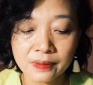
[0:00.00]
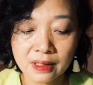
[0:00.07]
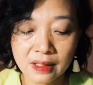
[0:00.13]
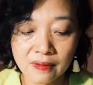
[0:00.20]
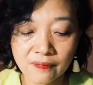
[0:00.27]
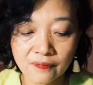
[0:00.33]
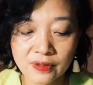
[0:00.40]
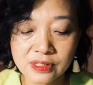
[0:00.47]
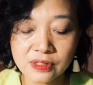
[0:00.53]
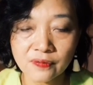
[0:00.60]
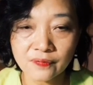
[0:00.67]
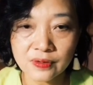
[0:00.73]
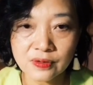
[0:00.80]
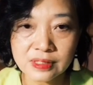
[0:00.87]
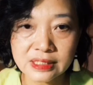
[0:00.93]
effects
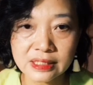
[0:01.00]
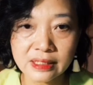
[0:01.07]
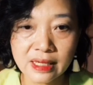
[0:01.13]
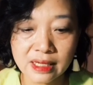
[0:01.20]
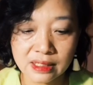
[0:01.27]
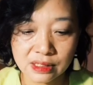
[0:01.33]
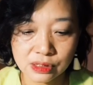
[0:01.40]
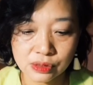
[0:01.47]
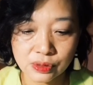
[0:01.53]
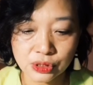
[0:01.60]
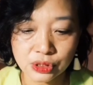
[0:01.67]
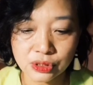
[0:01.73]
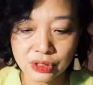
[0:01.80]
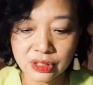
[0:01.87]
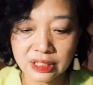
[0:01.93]
of using an
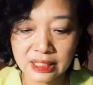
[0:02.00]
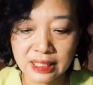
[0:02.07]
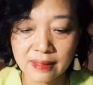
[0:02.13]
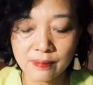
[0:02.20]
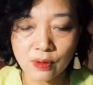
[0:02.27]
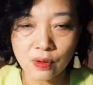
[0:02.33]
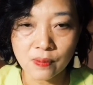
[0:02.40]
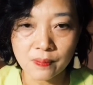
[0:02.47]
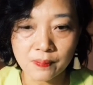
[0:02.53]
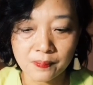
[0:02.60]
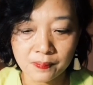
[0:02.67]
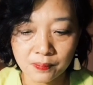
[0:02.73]
instructional game on